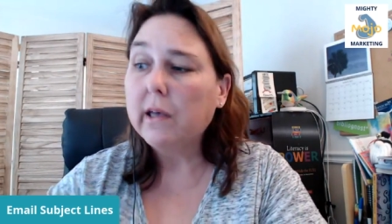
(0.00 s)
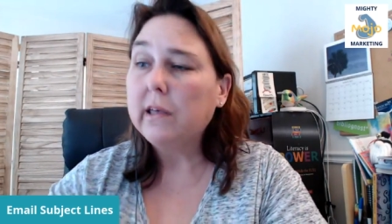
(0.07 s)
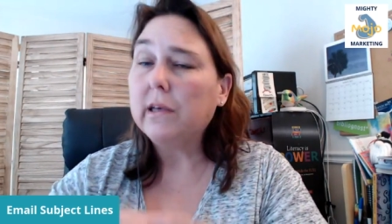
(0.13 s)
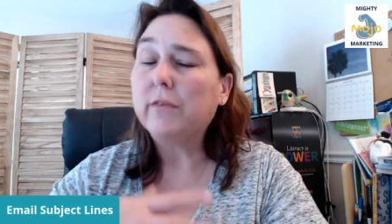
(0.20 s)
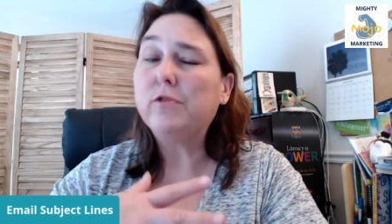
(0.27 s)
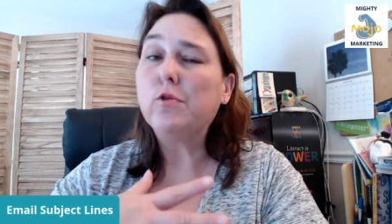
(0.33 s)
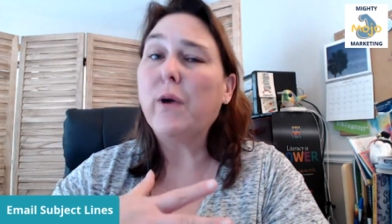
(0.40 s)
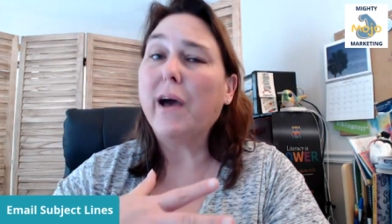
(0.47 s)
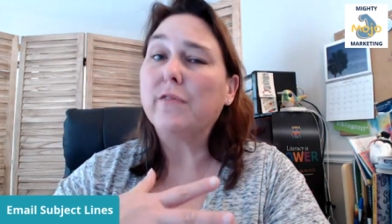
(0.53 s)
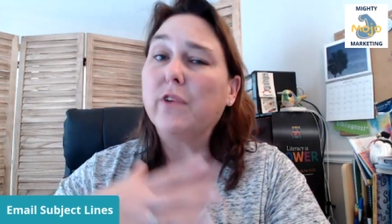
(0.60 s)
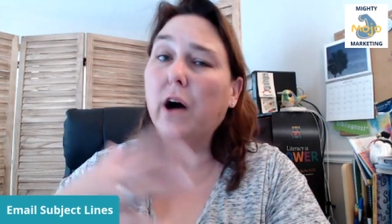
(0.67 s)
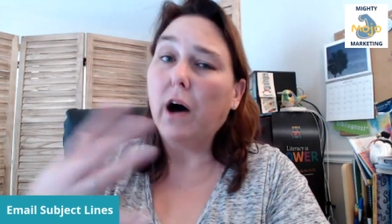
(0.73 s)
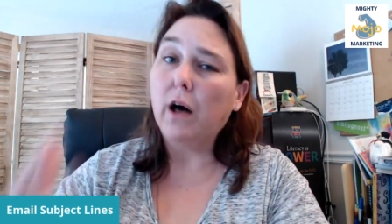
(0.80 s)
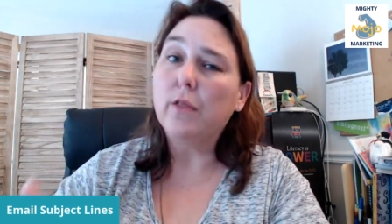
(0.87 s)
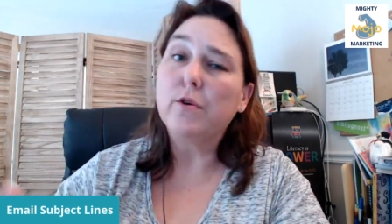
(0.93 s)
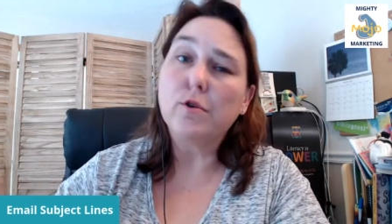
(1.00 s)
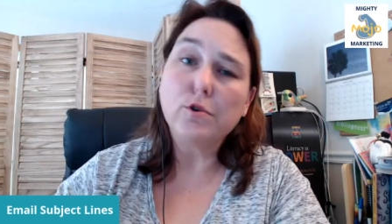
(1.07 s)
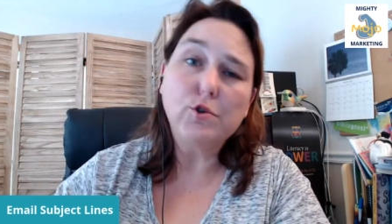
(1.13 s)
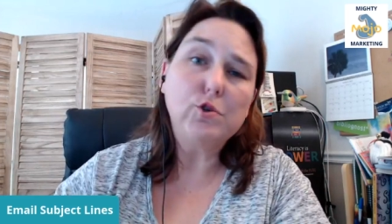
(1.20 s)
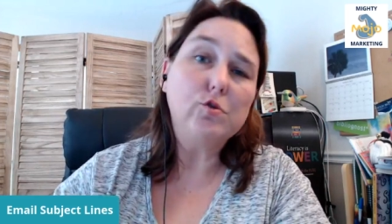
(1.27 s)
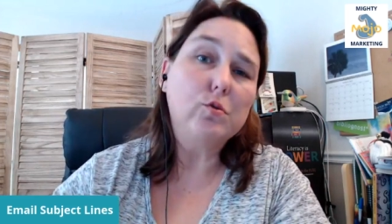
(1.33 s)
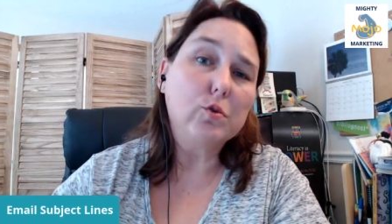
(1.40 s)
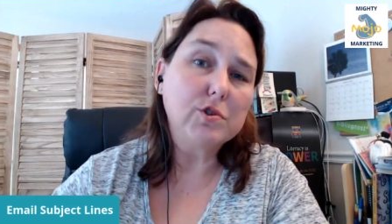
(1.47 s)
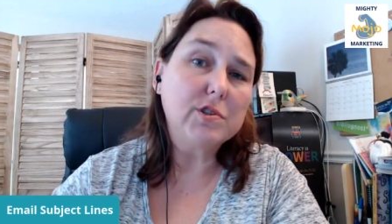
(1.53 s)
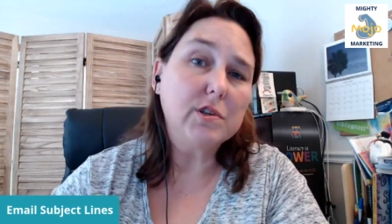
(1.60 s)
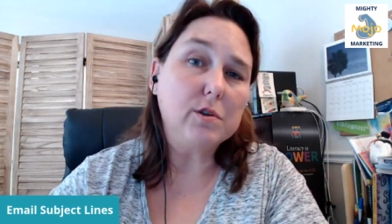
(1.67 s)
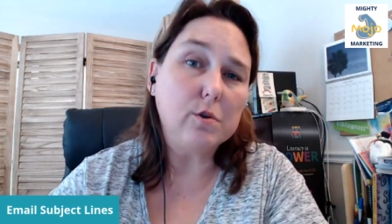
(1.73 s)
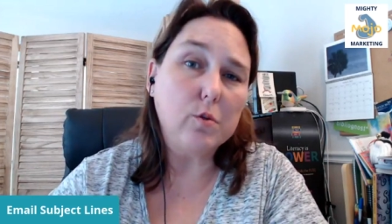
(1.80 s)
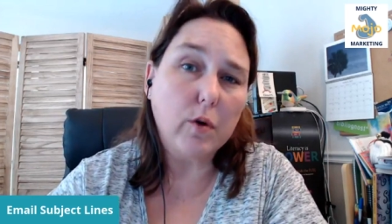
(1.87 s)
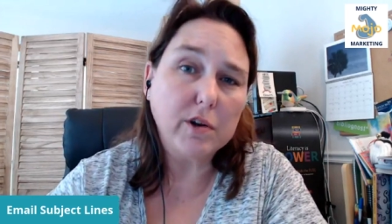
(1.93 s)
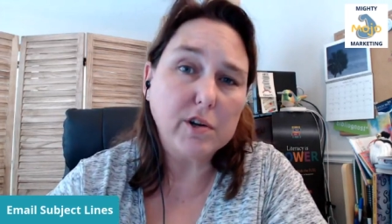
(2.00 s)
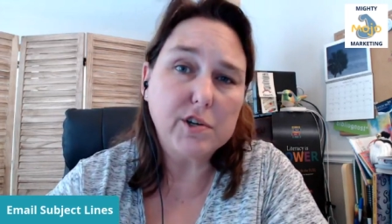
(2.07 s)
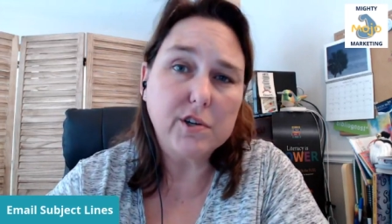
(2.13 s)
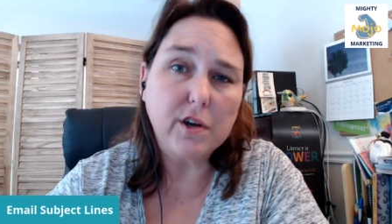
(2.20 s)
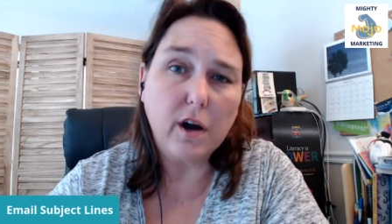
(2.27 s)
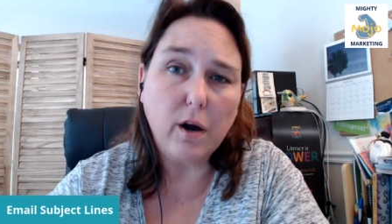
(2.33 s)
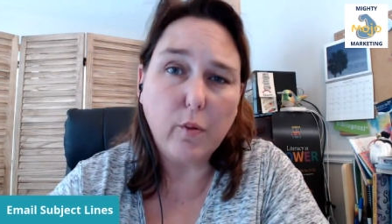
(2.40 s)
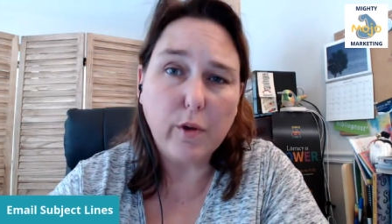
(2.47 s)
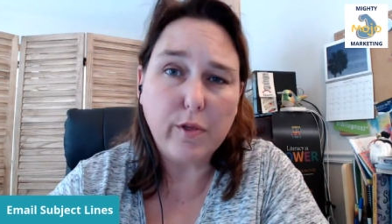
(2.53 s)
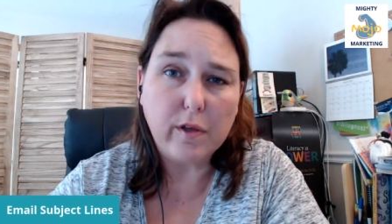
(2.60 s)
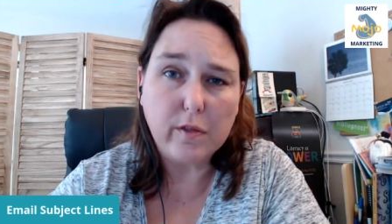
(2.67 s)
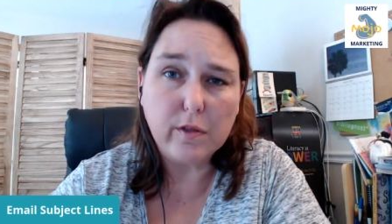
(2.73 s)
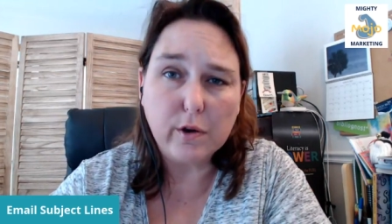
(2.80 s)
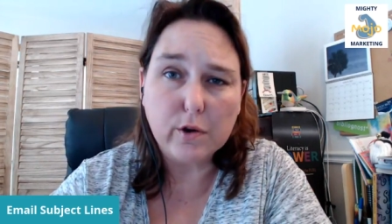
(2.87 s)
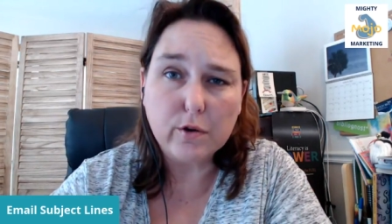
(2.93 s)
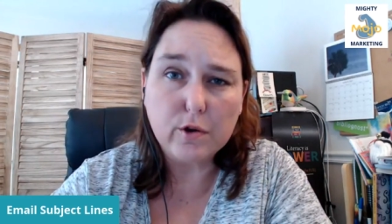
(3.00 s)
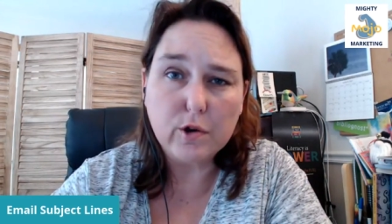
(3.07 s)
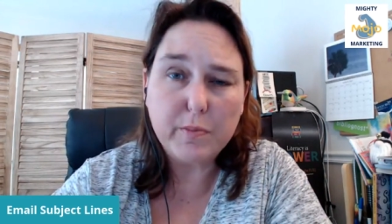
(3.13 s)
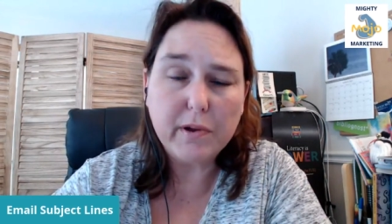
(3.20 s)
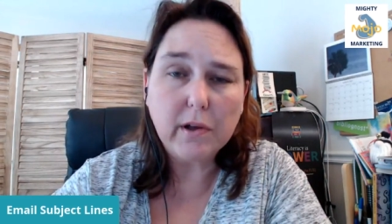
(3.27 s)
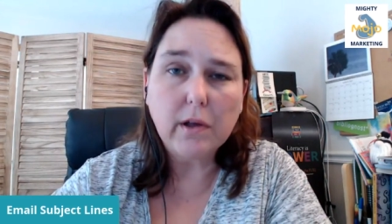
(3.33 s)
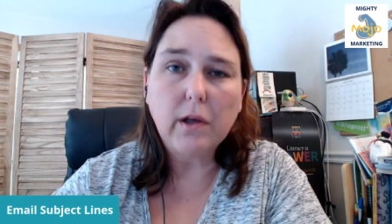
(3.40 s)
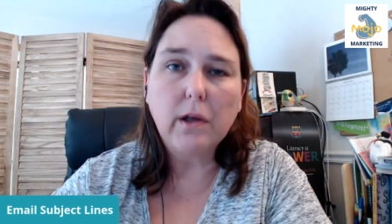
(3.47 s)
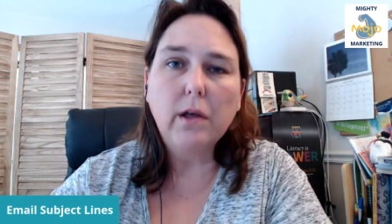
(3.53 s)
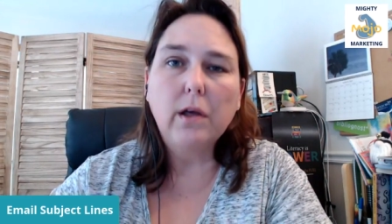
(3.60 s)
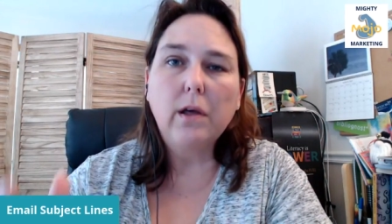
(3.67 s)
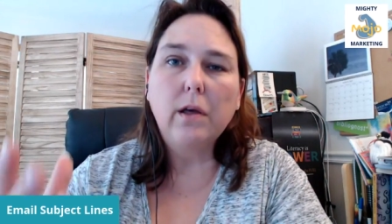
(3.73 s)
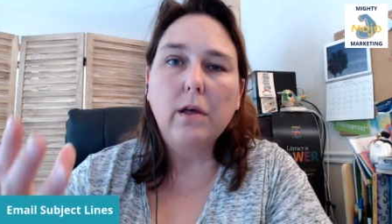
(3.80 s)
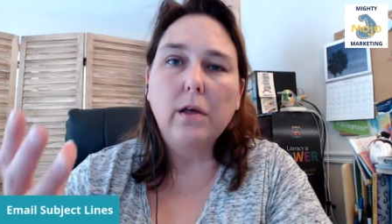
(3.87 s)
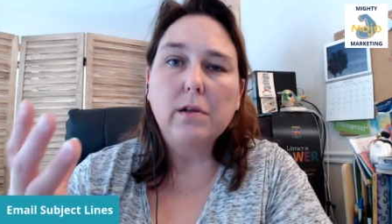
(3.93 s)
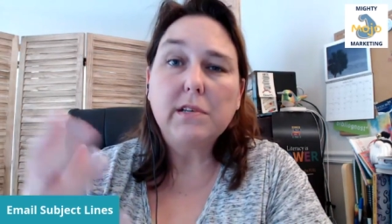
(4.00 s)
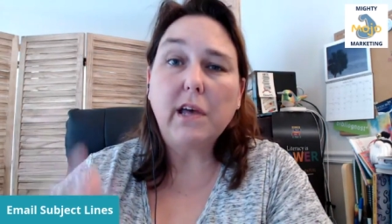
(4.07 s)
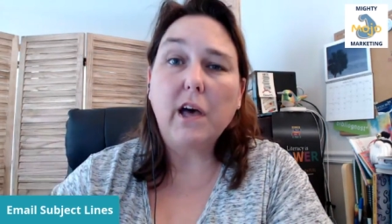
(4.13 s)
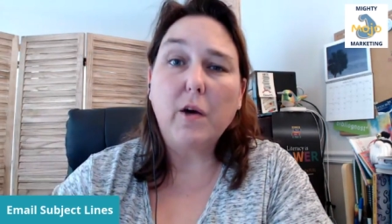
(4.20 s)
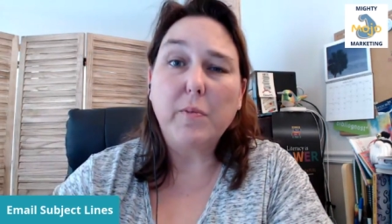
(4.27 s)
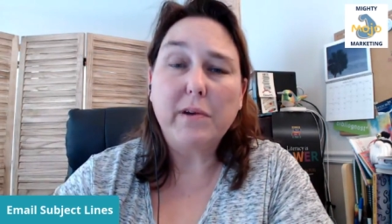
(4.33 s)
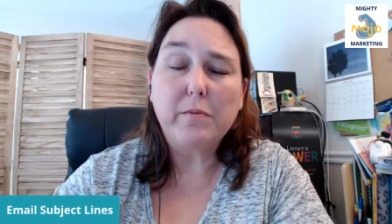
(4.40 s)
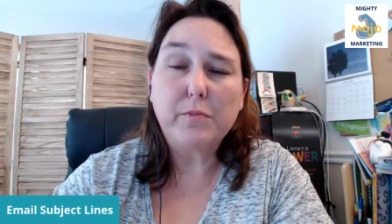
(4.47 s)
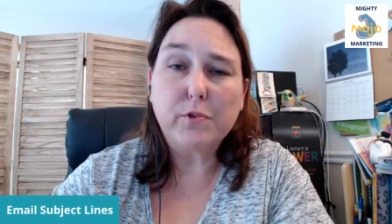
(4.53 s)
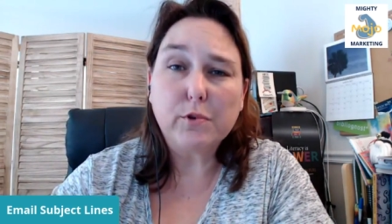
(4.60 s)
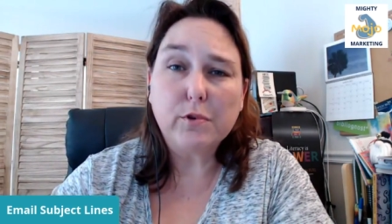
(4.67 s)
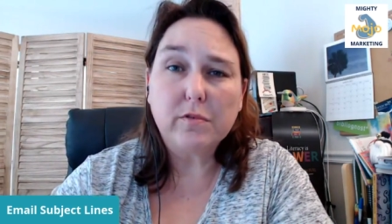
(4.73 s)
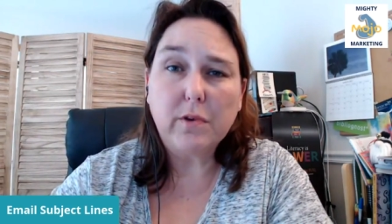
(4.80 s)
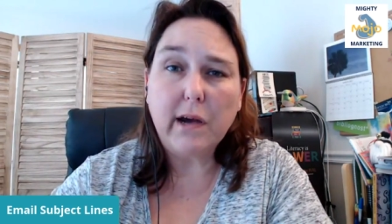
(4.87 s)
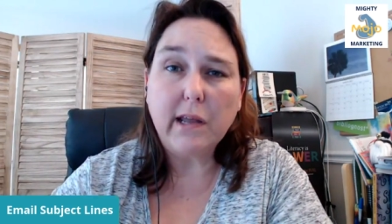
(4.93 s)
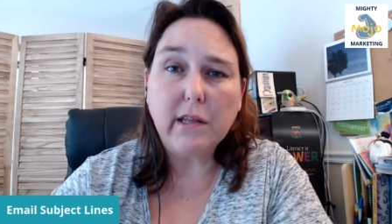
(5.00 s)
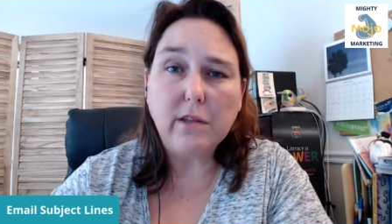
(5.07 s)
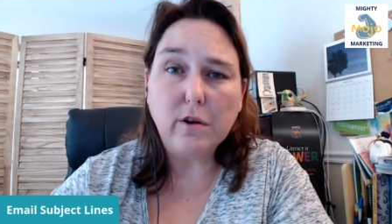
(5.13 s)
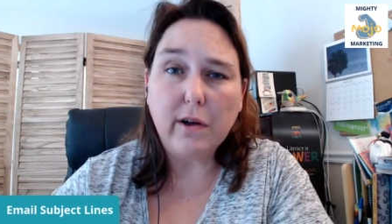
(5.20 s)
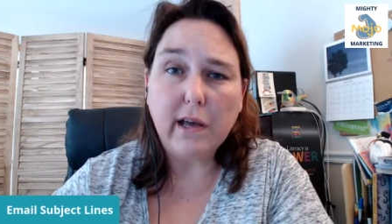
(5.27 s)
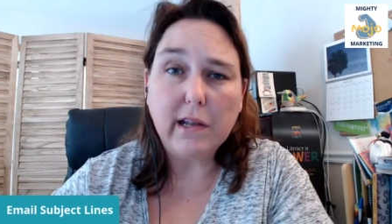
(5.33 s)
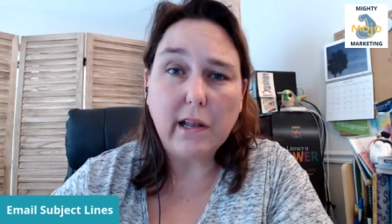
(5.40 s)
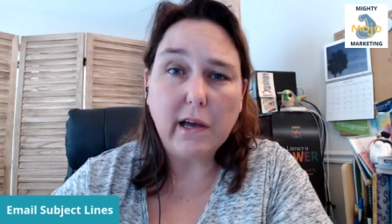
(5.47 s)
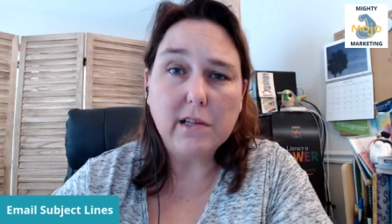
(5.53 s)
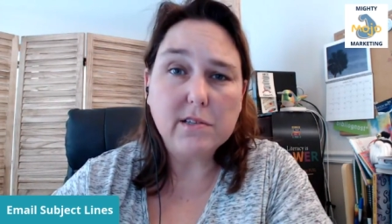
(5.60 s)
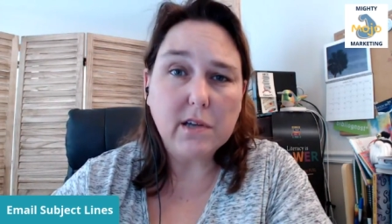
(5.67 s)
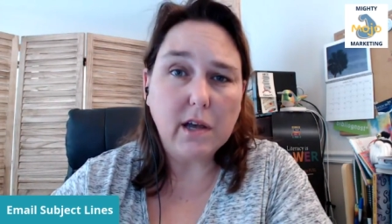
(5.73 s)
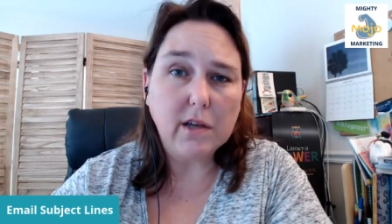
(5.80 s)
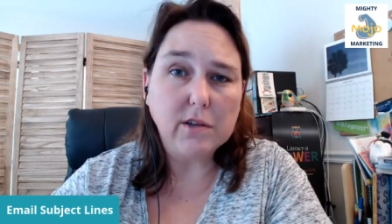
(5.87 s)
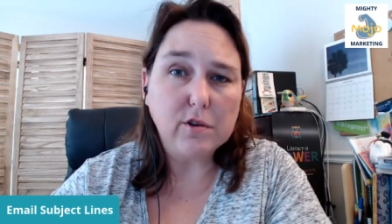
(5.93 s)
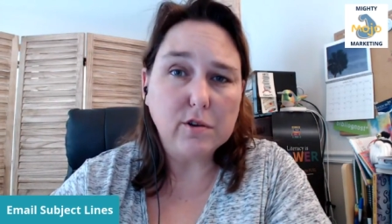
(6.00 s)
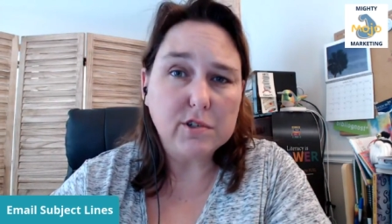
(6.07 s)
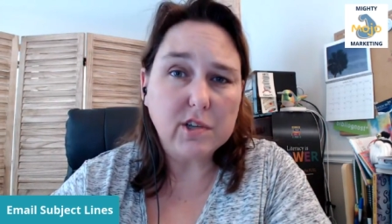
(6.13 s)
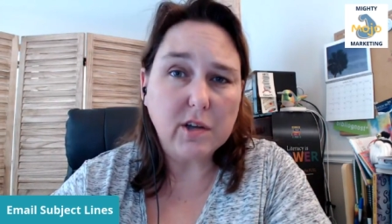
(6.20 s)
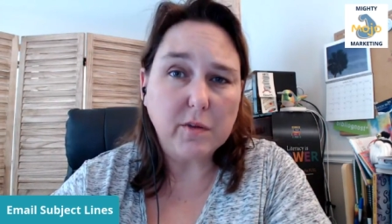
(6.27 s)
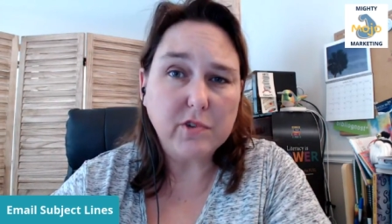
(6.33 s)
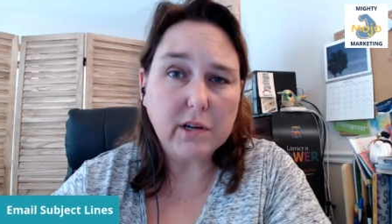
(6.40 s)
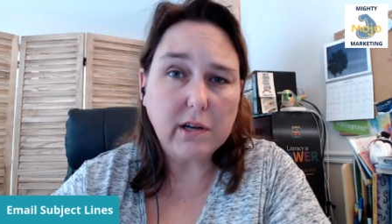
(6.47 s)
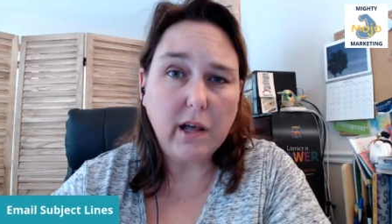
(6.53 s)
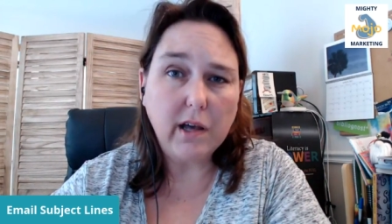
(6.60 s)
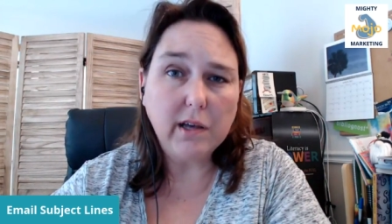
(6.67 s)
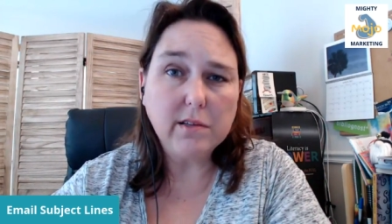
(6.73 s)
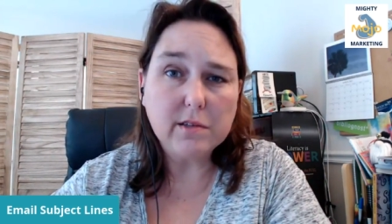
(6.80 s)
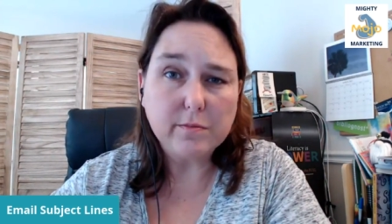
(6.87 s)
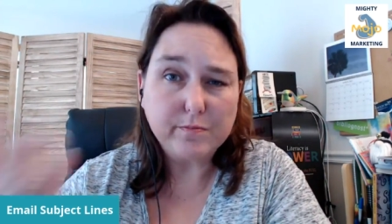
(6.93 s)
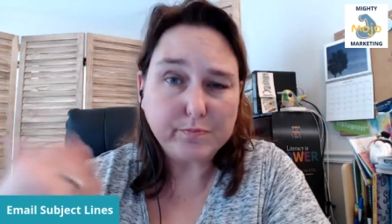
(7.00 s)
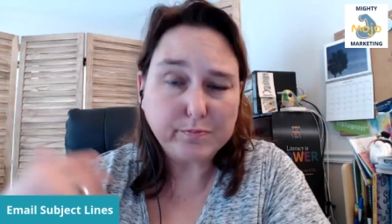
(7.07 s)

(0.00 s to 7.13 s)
If you have other tools that you want to share within the group to help improve writing your headlines and your subject lines,